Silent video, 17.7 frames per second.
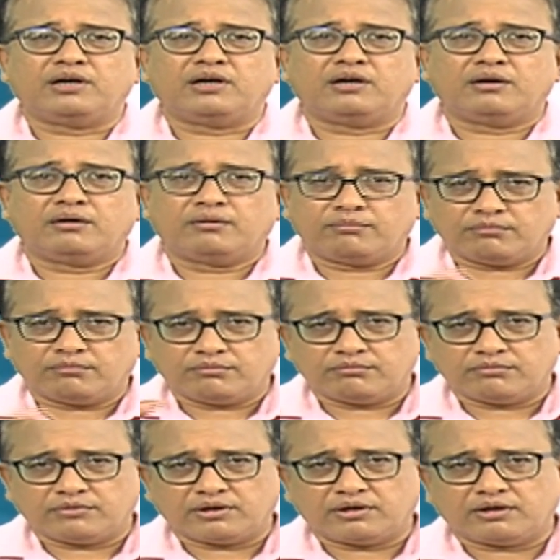
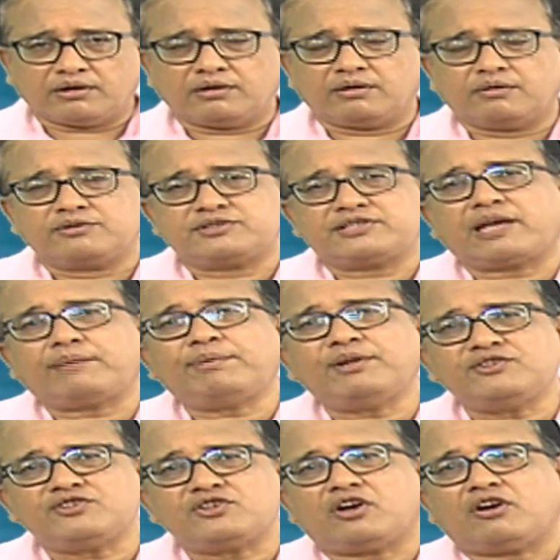segments
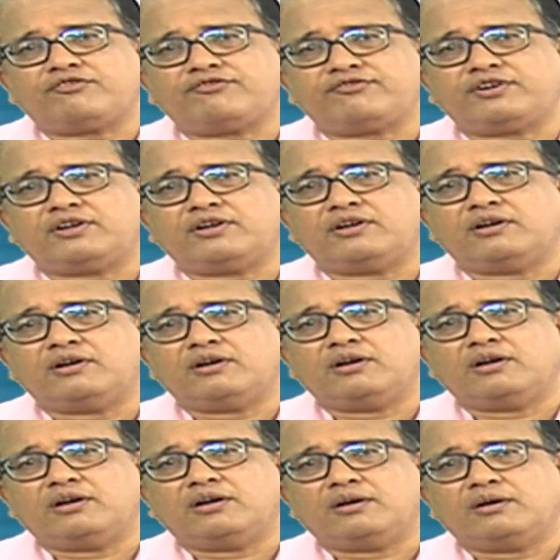of business
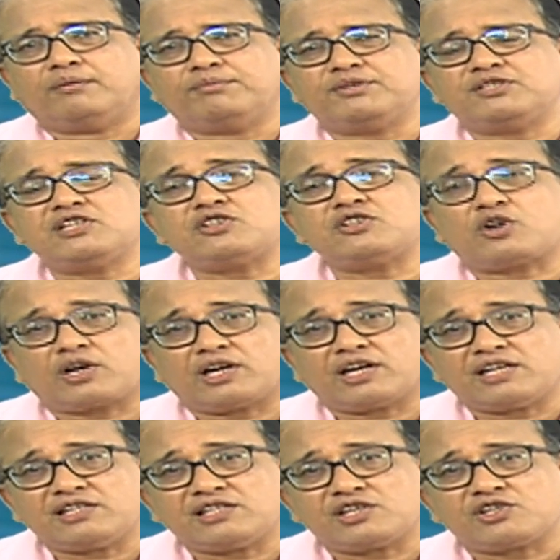organizations
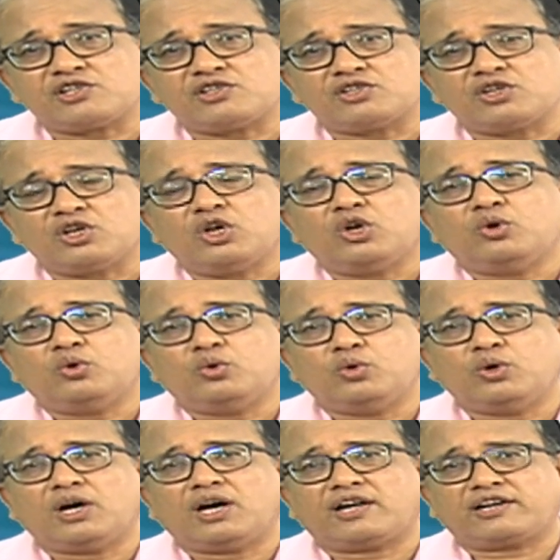who are keeping
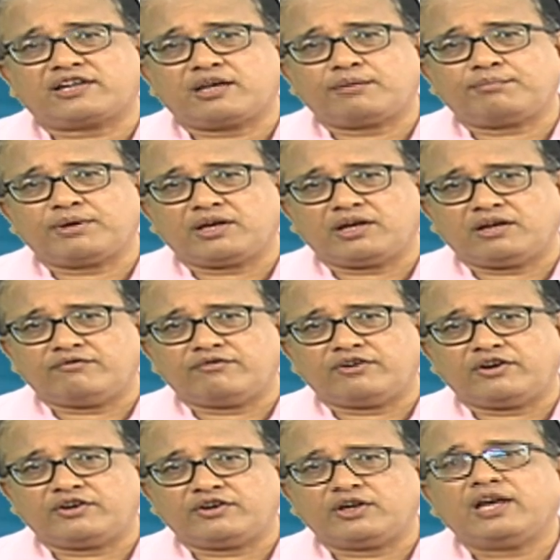inventory, and
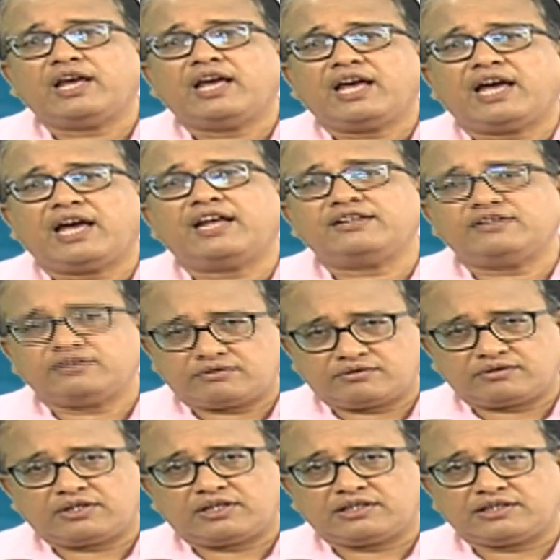this
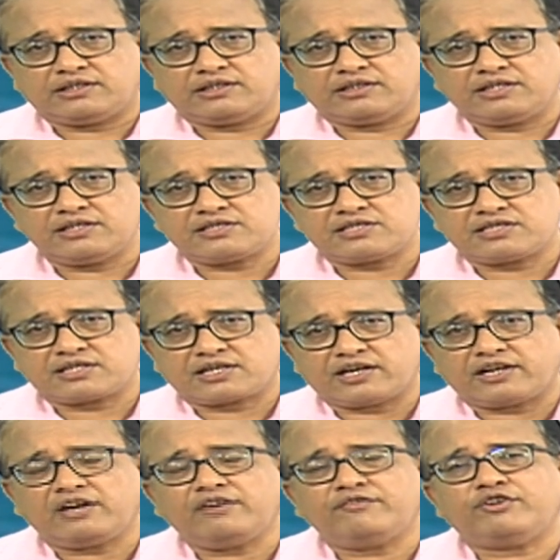current video is going to
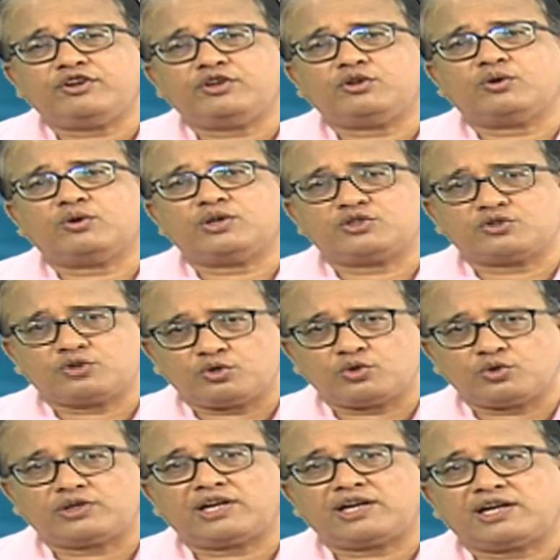tell us what
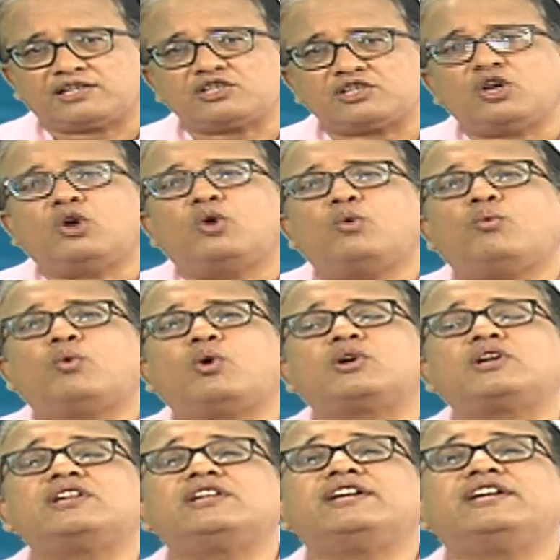are the different
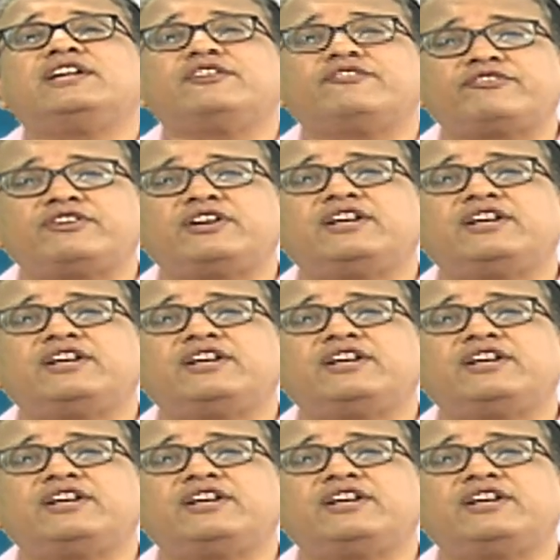types of